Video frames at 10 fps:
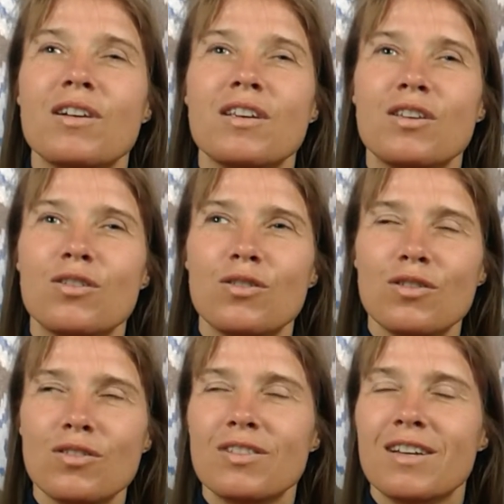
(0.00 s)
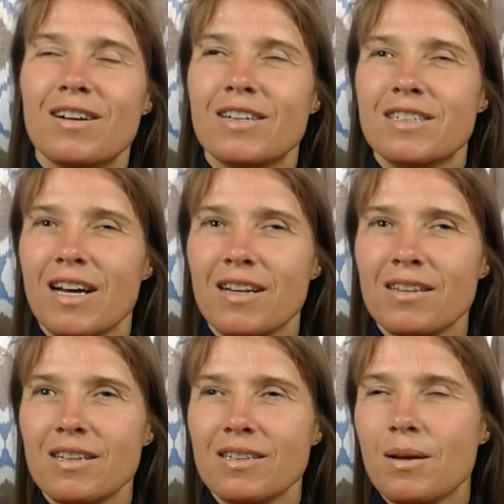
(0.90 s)
You that are
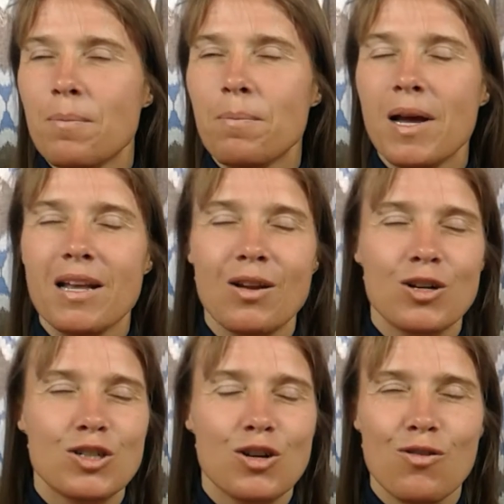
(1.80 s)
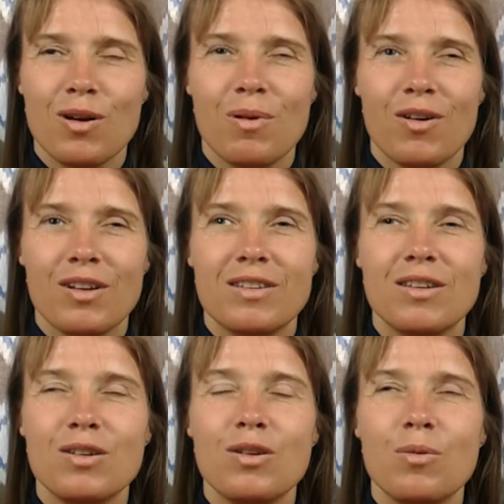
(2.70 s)
sighted may not joke about it.
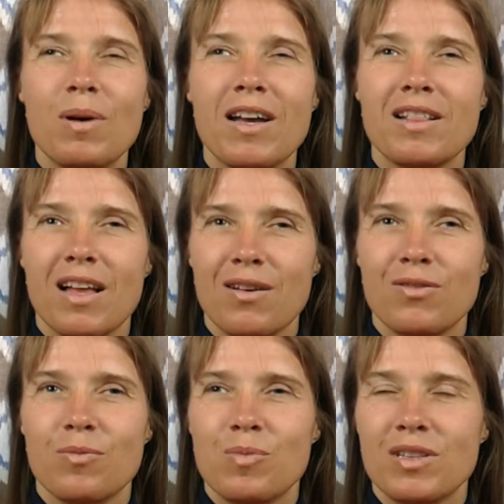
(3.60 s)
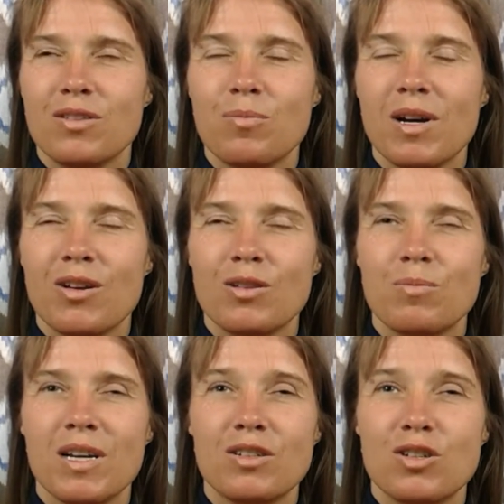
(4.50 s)
You might laugh, but you might not
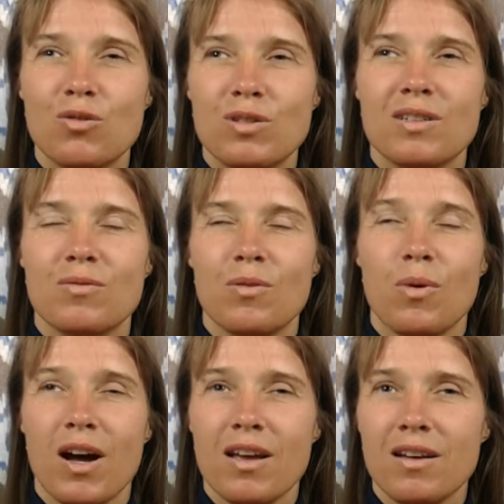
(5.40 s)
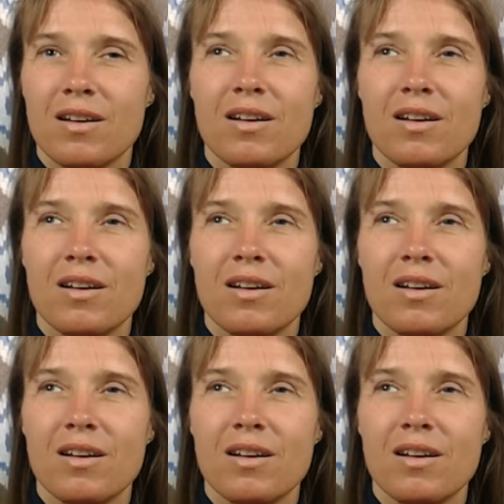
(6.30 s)
make jokes. Why?